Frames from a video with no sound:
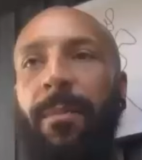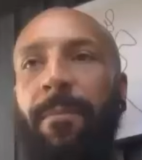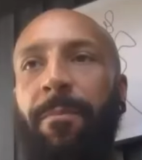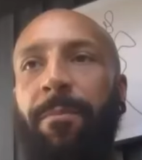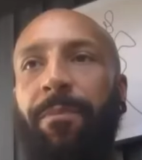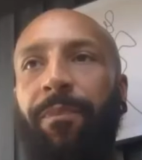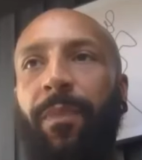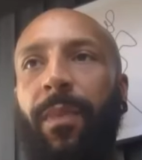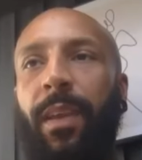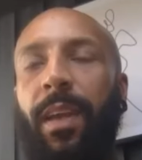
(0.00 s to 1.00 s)
Um,
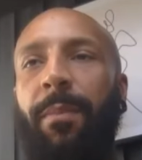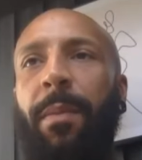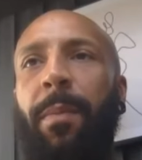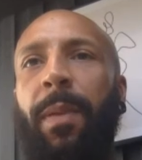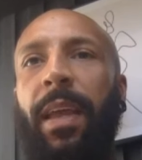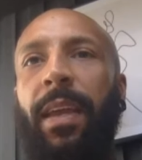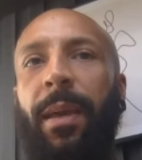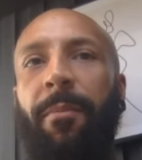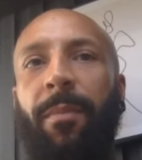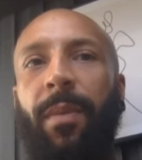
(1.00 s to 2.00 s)
I remember playing
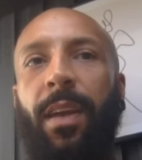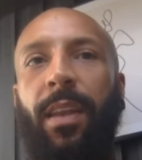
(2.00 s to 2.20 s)
them,